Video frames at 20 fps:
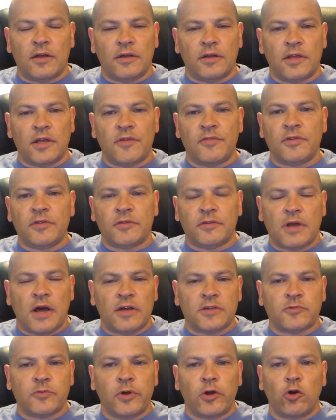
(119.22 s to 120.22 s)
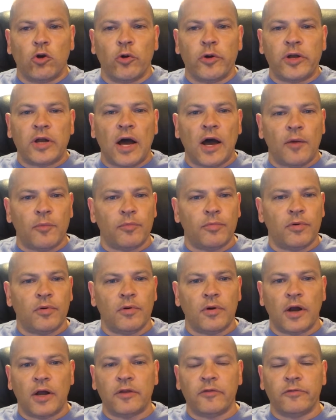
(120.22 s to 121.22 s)
even as we're growing up,
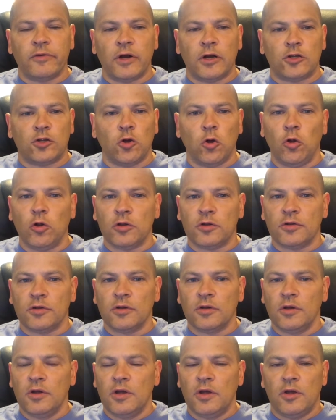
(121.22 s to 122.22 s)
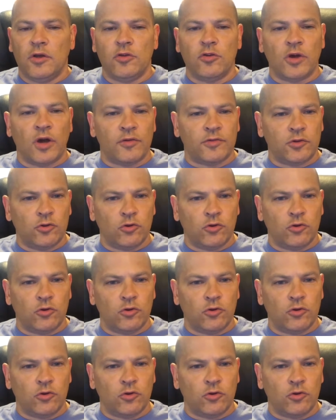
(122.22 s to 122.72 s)
right, we are told you have to